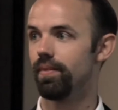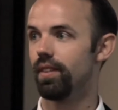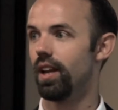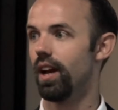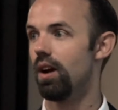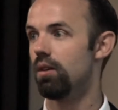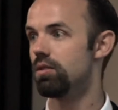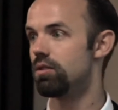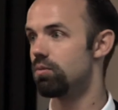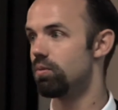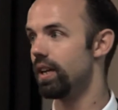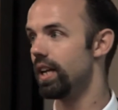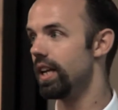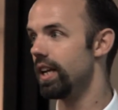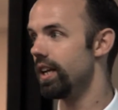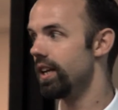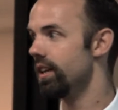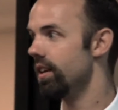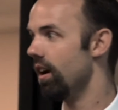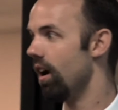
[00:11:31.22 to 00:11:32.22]
I was
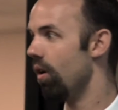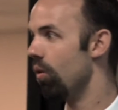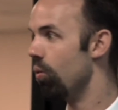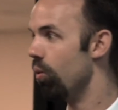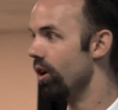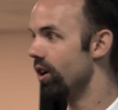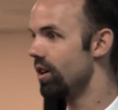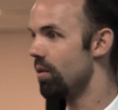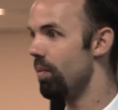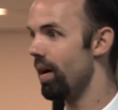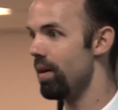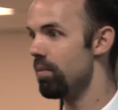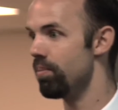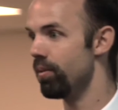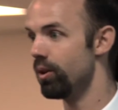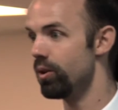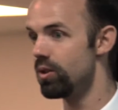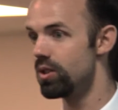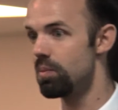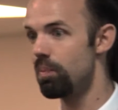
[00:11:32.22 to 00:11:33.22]
reading a work by
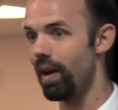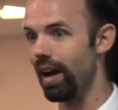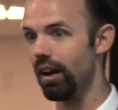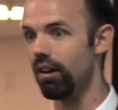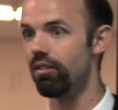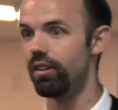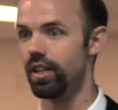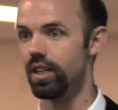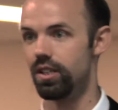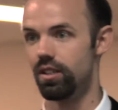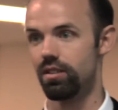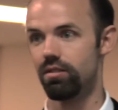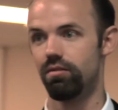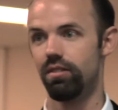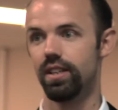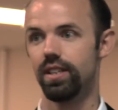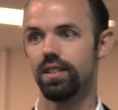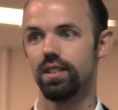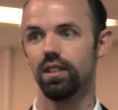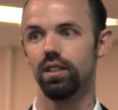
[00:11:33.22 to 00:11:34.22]
Bruce Perry just
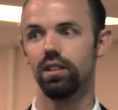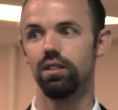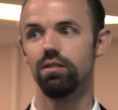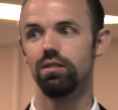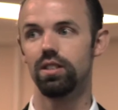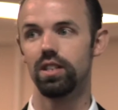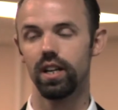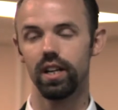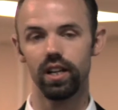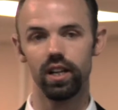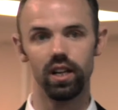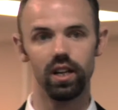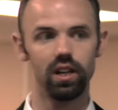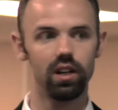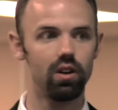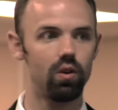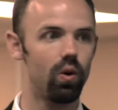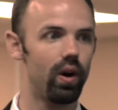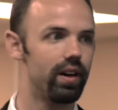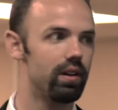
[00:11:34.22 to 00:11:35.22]
recently, who's done
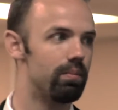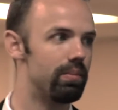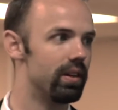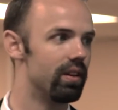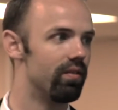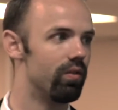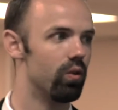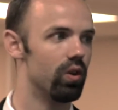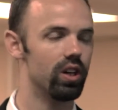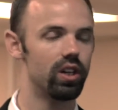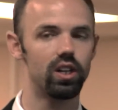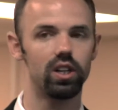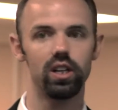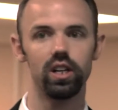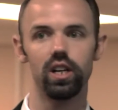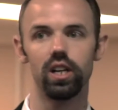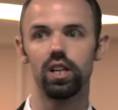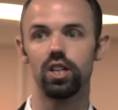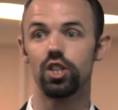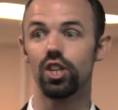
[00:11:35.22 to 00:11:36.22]
quite a bit of work
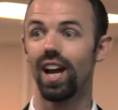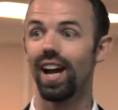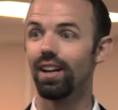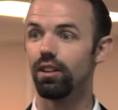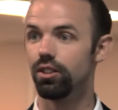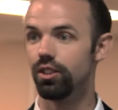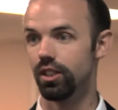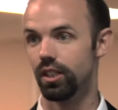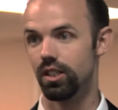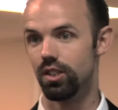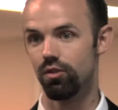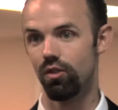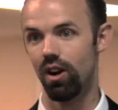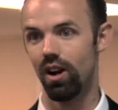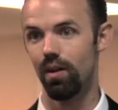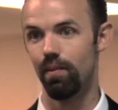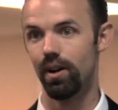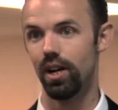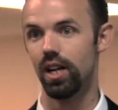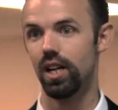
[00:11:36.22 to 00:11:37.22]
on childhood
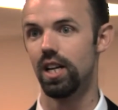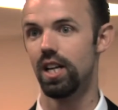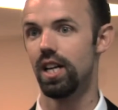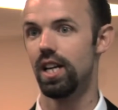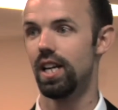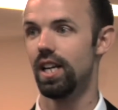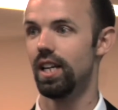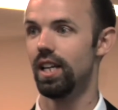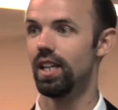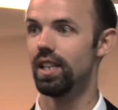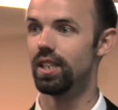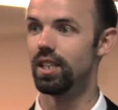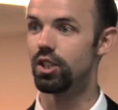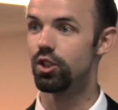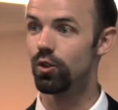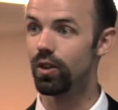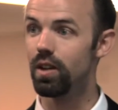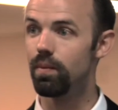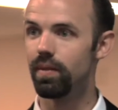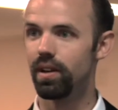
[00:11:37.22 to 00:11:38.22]
trauma and the
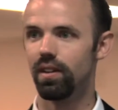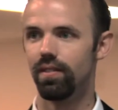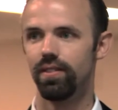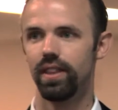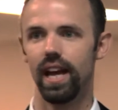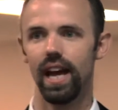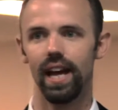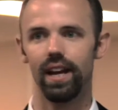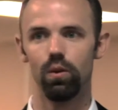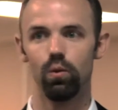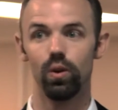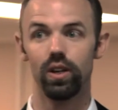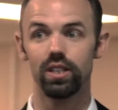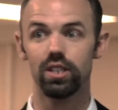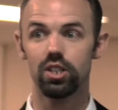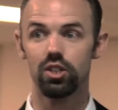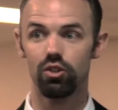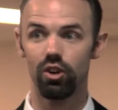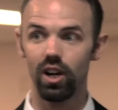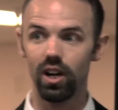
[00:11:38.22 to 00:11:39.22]
treatment of that. And what
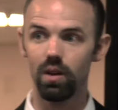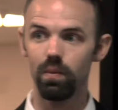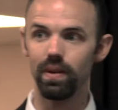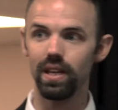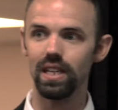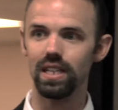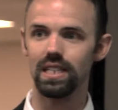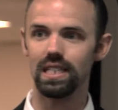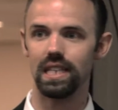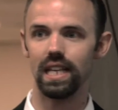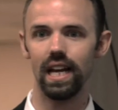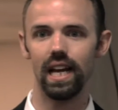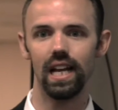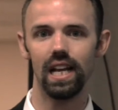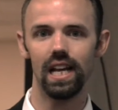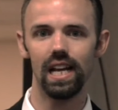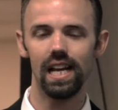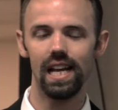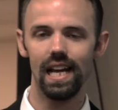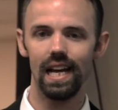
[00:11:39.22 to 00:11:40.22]
struck me is that
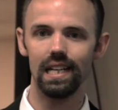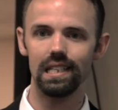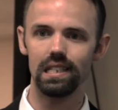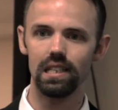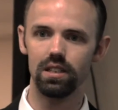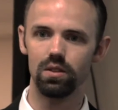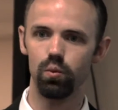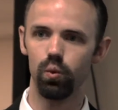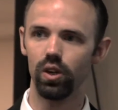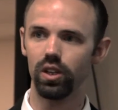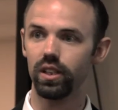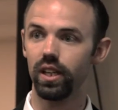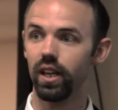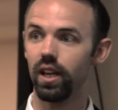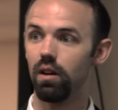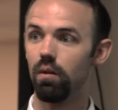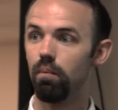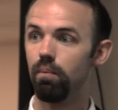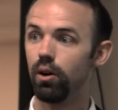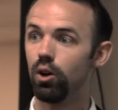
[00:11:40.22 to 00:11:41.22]
as he's
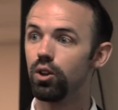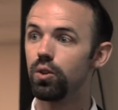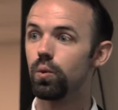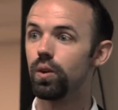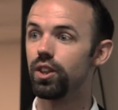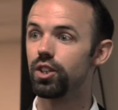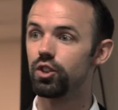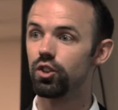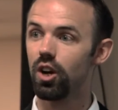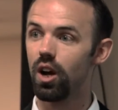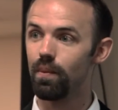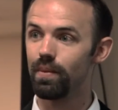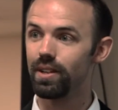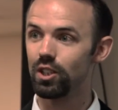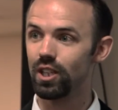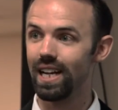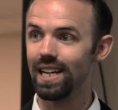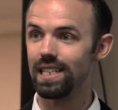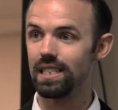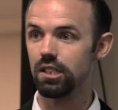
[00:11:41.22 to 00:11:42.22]
working both with
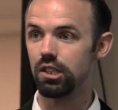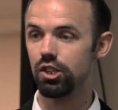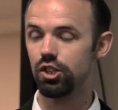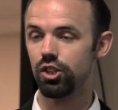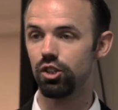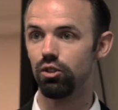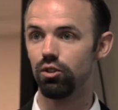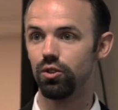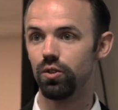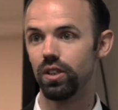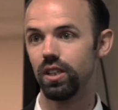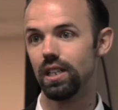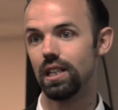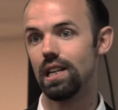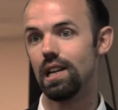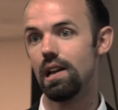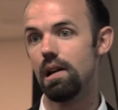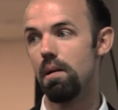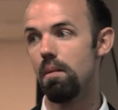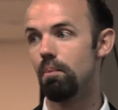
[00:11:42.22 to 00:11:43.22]
traumatized children,
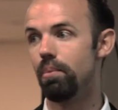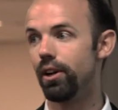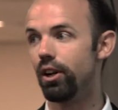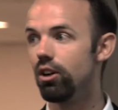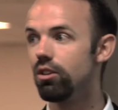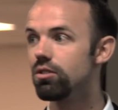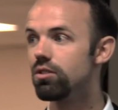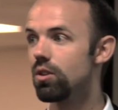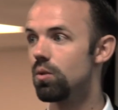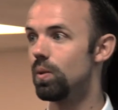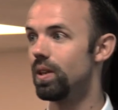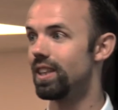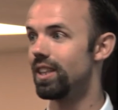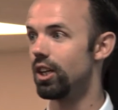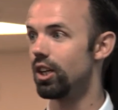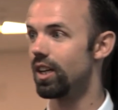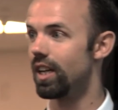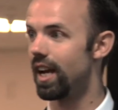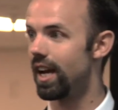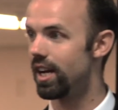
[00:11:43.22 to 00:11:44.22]
but also with
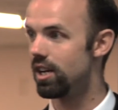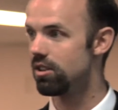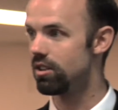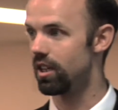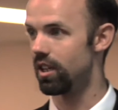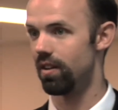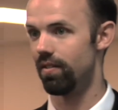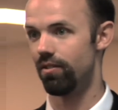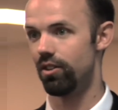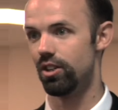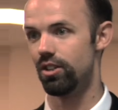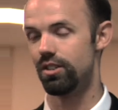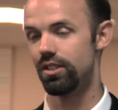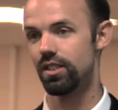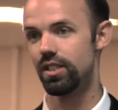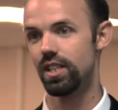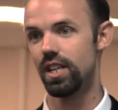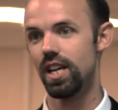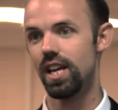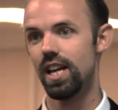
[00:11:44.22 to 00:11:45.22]
their
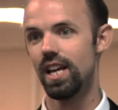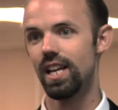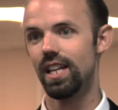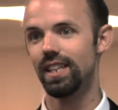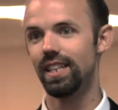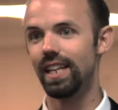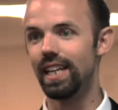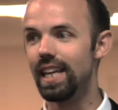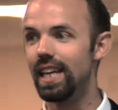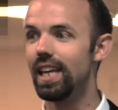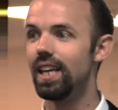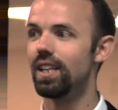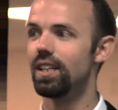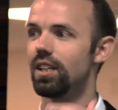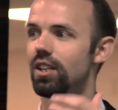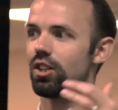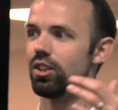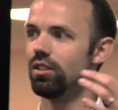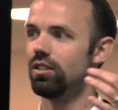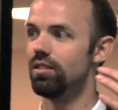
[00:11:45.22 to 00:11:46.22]
caregivers, that he
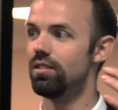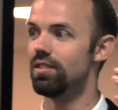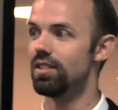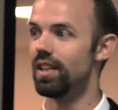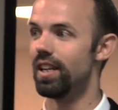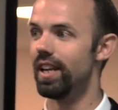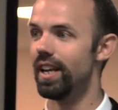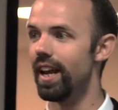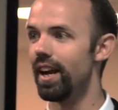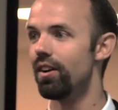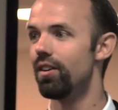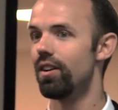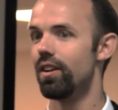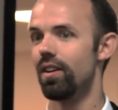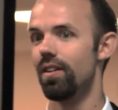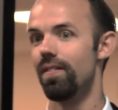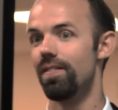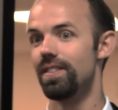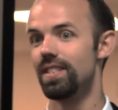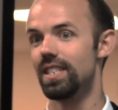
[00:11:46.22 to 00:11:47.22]
includes
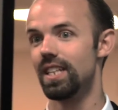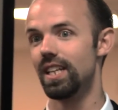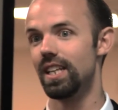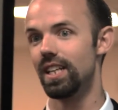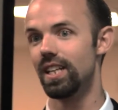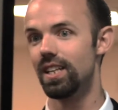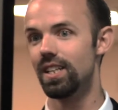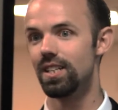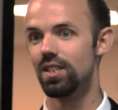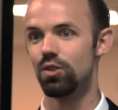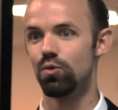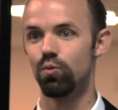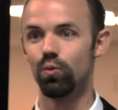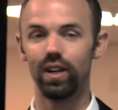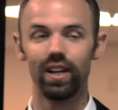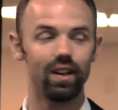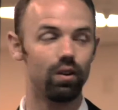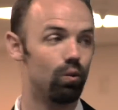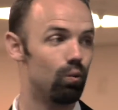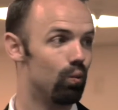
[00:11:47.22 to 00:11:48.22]
narratives in his
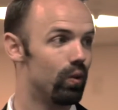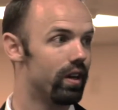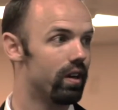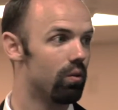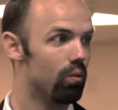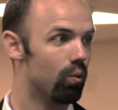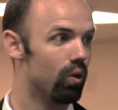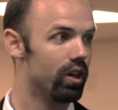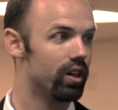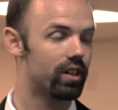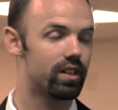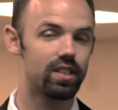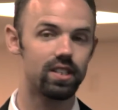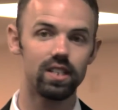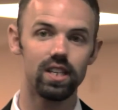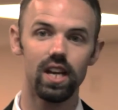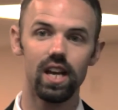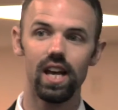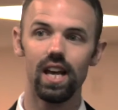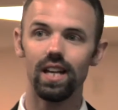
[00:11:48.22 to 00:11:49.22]
written works
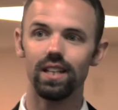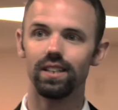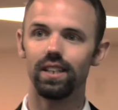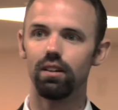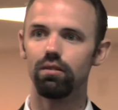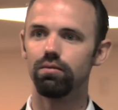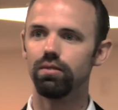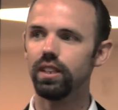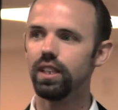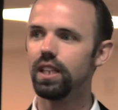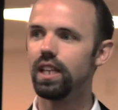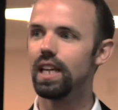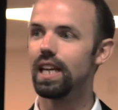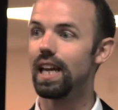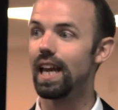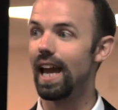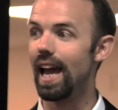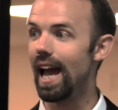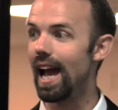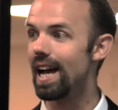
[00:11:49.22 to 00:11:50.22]
that really
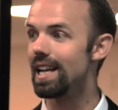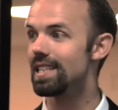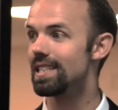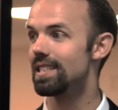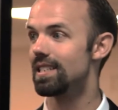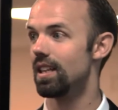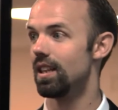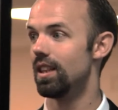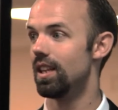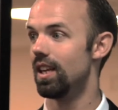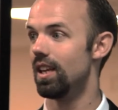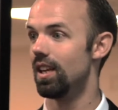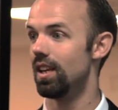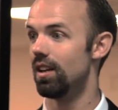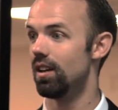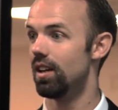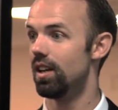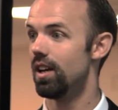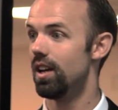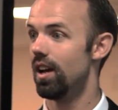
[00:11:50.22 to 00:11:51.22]
cast the
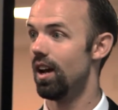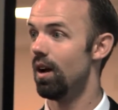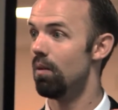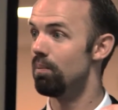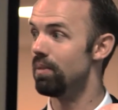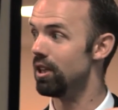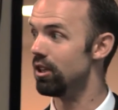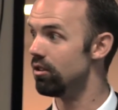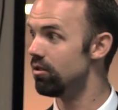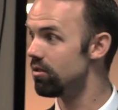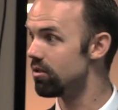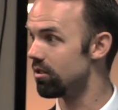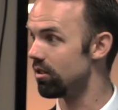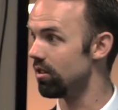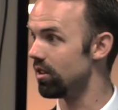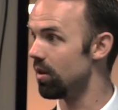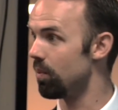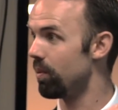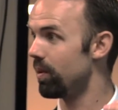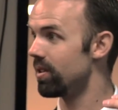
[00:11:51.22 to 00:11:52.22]
abuser,
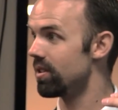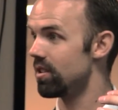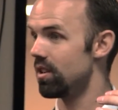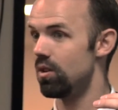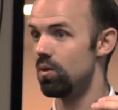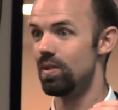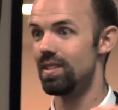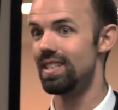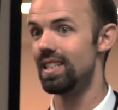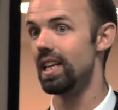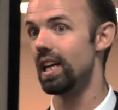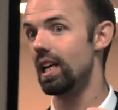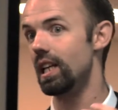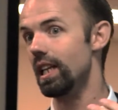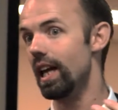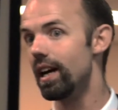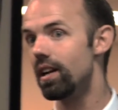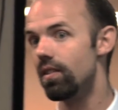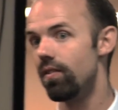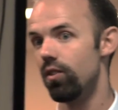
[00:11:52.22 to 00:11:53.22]
the person who was
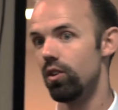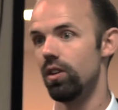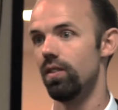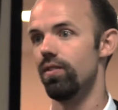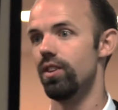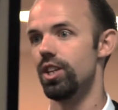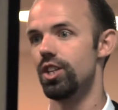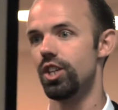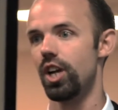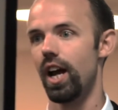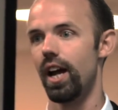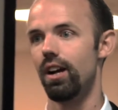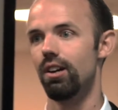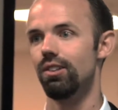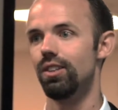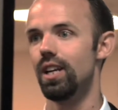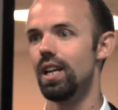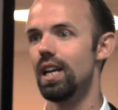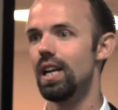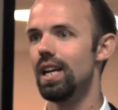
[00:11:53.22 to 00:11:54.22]
neglectful of the
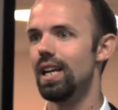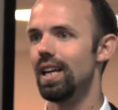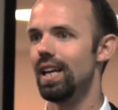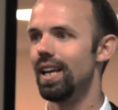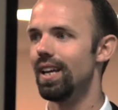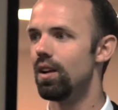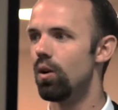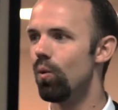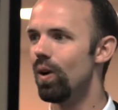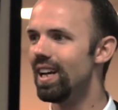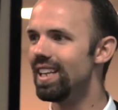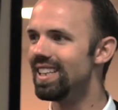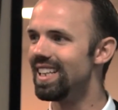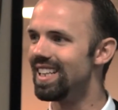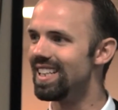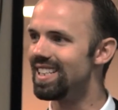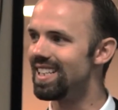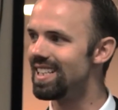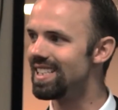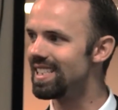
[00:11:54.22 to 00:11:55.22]
child, in a way
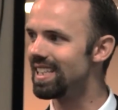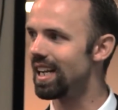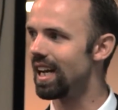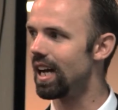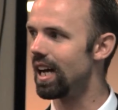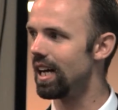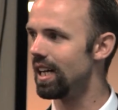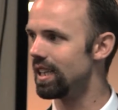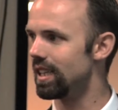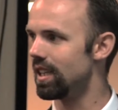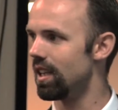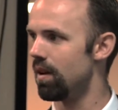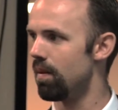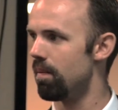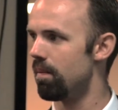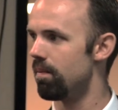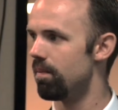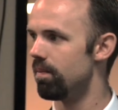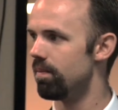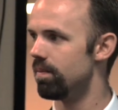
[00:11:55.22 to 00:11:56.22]
that doesn't cut
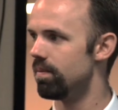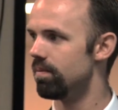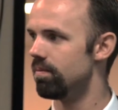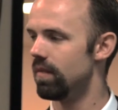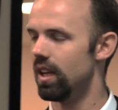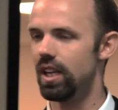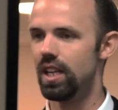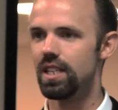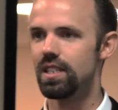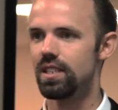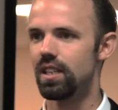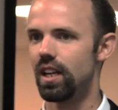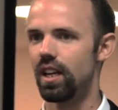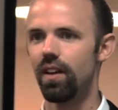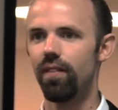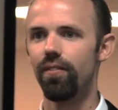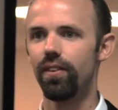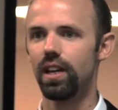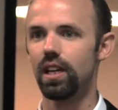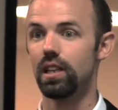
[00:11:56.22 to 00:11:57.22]
them any
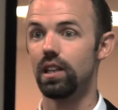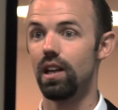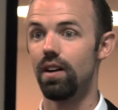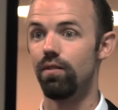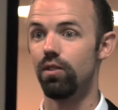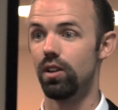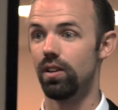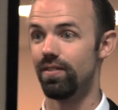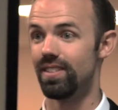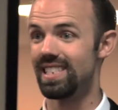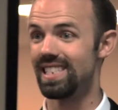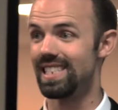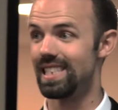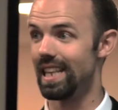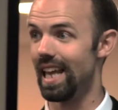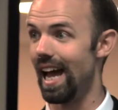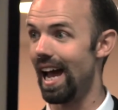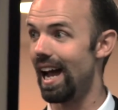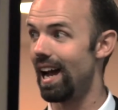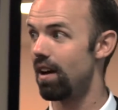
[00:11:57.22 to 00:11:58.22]
significant level of
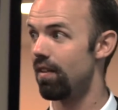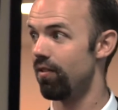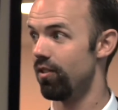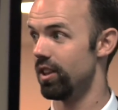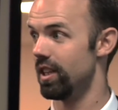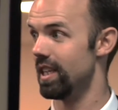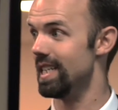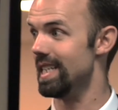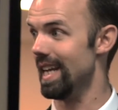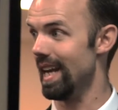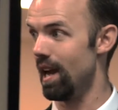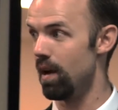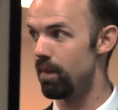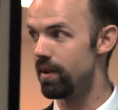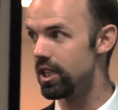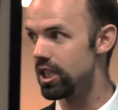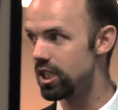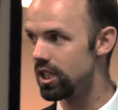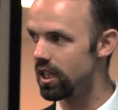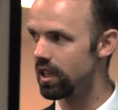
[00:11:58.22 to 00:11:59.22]
slack for the
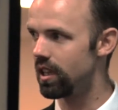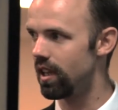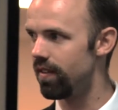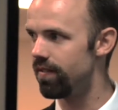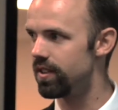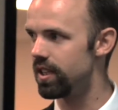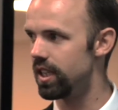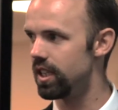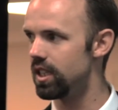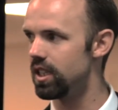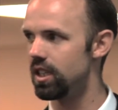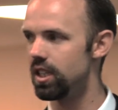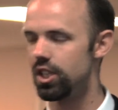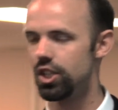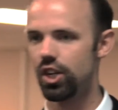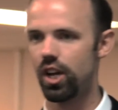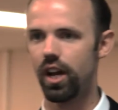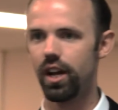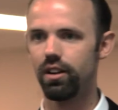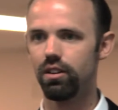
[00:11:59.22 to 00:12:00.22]
damage that they've done to the
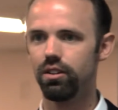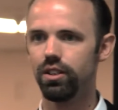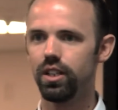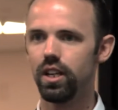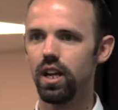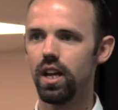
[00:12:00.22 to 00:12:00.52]
child,